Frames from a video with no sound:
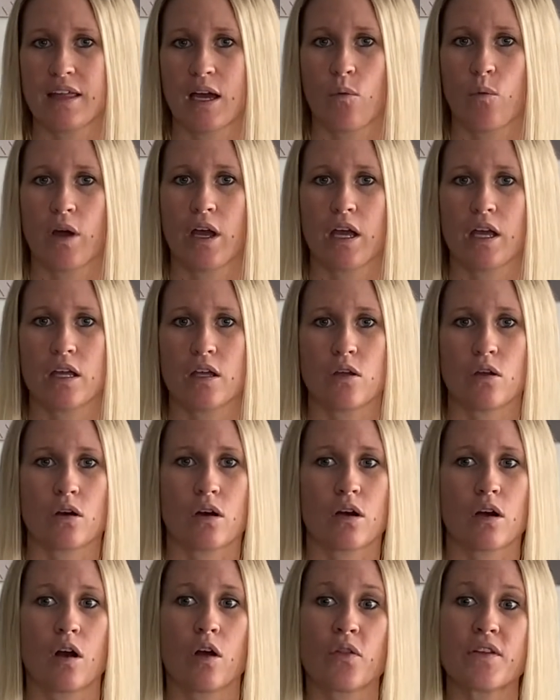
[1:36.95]
That way
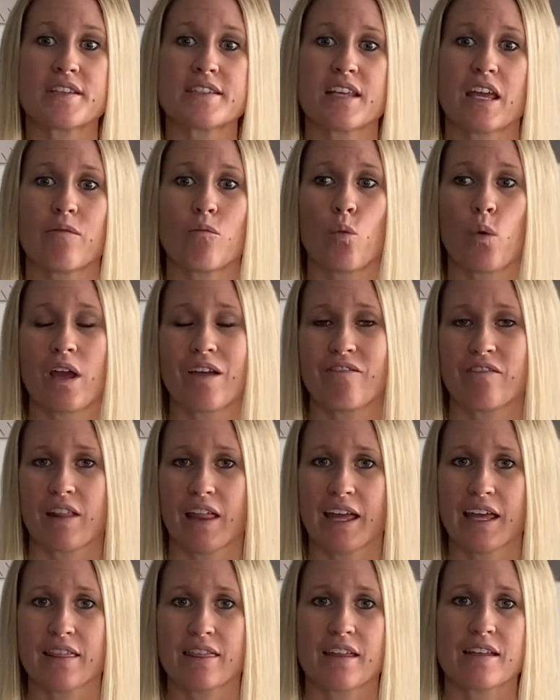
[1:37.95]
you're on the same
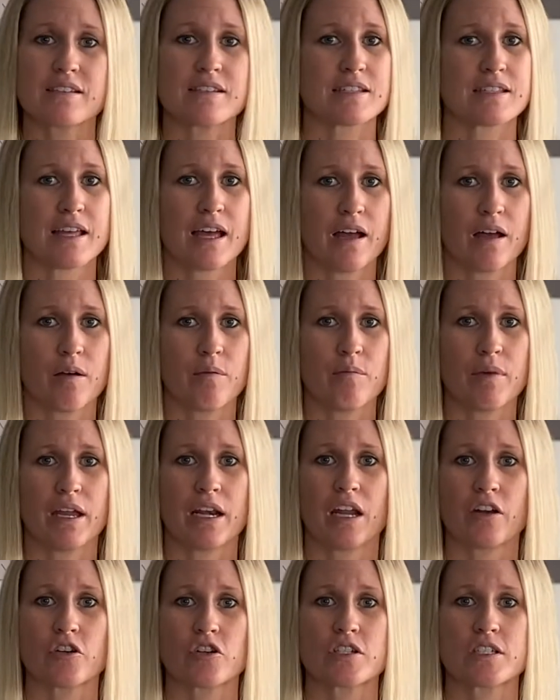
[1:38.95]
wavelength as them
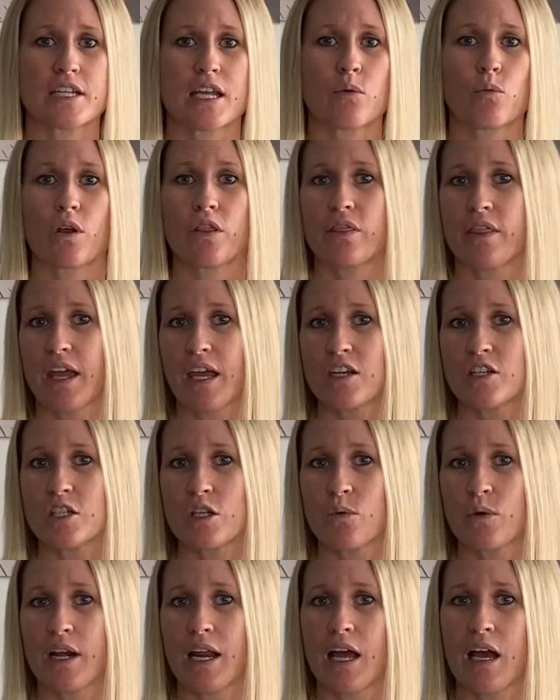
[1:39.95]
and understand what they
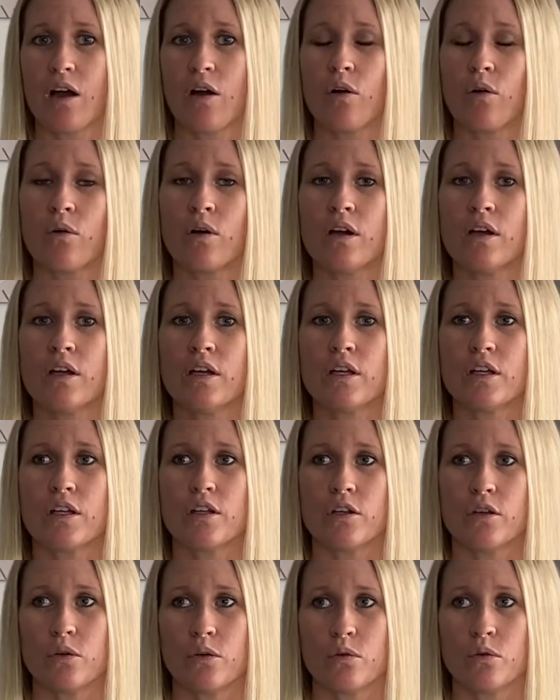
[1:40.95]
do and how
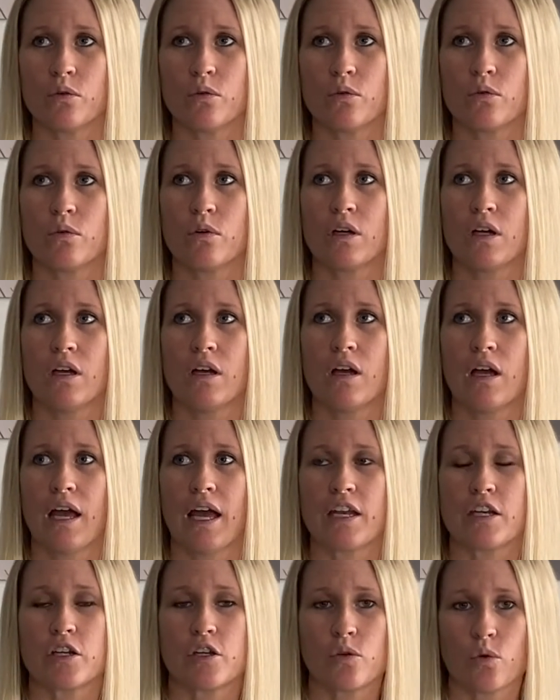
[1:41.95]
you
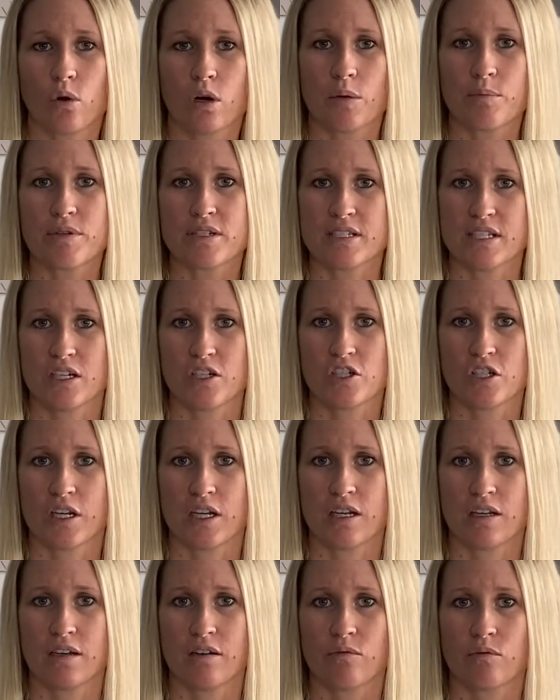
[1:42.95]
and your
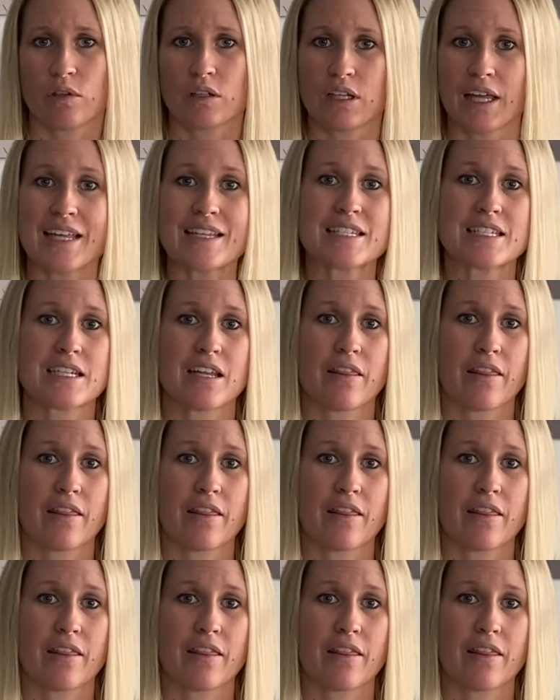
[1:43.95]
position relates to